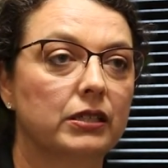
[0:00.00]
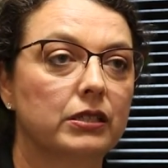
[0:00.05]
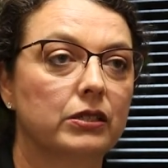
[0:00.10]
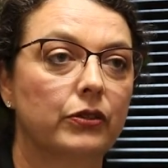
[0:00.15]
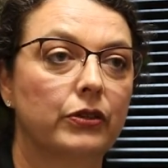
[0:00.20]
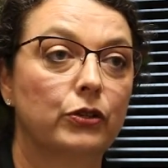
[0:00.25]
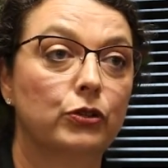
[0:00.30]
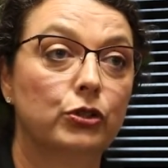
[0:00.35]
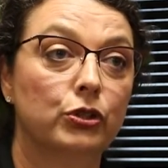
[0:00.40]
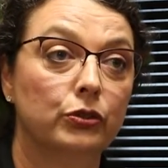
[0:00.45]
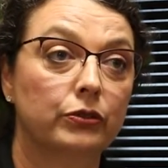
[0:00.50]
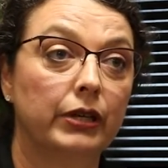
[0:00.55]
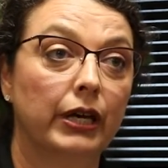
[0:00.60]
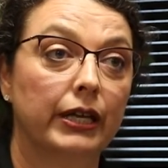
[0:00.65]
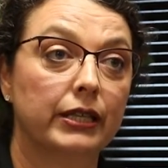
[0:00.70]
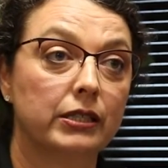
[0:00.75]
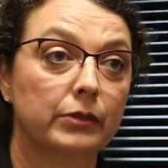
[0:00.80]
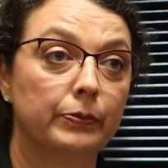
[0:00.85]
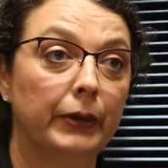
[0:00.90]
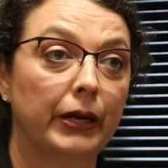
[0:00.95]
So there's two
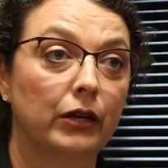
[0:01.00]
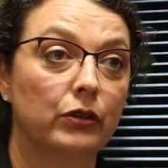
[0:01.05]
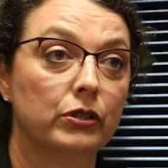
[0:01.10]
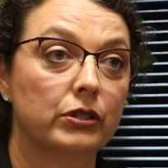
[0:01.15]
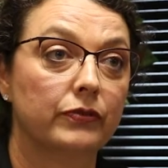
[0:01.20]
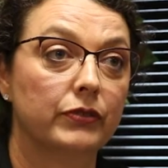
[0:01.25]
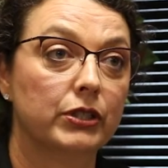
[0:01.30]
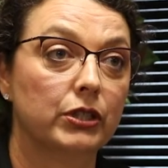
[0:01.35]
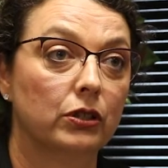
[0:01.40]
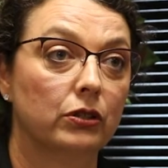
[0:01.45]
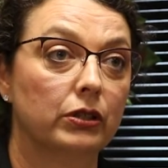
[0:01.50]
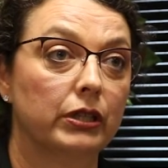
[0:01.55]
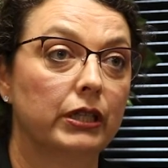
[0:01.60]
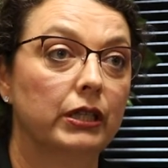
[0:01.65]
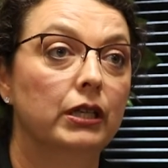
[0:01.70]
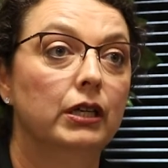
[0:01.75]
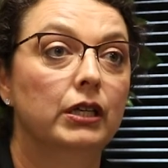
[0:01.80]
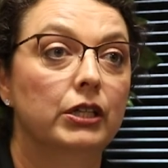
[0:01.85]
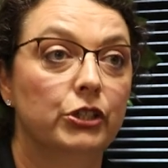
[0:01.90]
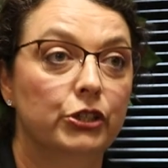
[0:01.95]
kinds of powers of attorney,
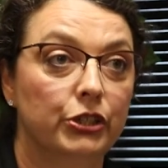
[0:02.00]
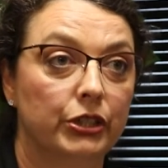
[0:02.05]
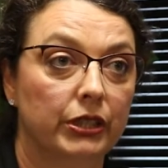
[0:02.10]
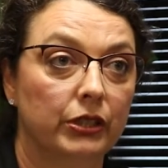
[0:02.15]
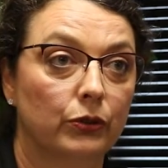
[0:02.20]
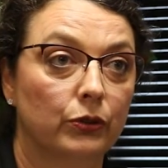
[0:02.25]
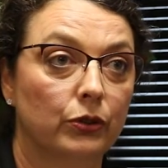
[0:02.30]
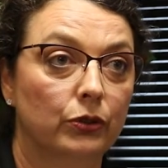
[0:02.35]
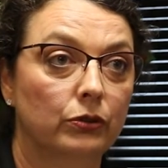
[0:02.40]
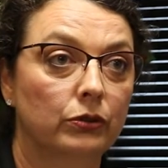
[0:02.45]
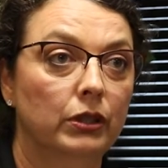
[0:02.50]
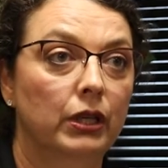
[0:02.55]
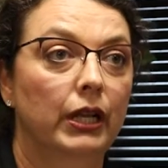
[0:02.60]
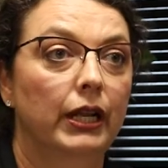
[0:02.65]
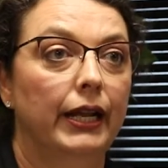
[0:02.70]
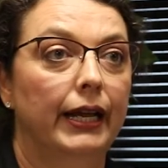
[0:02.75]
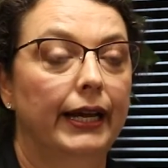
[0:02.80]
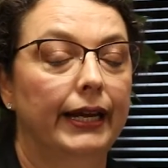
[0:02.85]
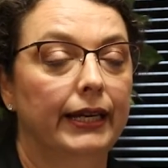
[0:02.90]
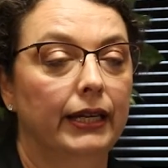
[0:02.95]
general
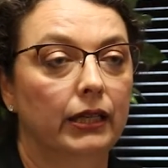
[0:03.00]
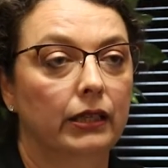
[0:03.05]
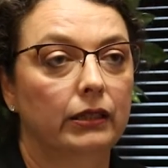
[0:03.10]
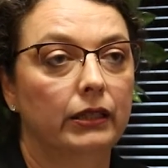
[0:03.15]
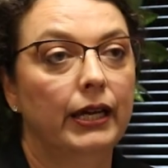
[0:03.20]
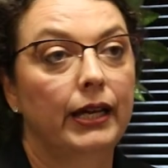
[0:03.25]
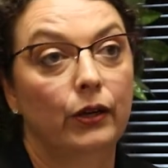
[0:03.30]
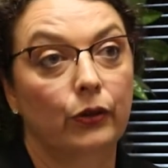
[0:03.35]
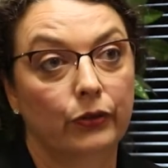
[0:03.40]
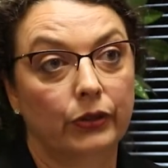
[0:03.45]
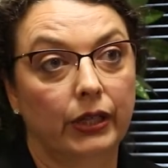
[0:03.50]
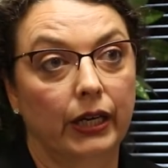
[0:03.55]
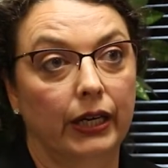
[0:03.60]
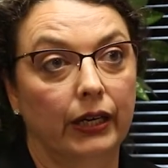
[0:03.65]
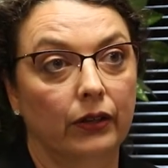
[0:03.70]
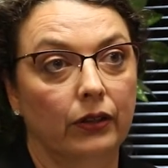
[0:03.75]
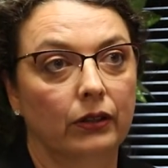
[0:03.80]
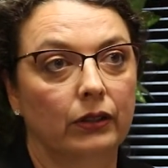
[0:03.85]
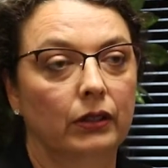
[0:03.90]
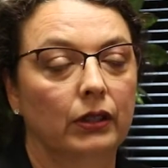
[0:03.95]
and health
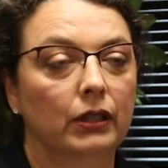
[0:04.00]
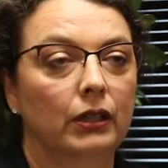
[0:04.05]
care.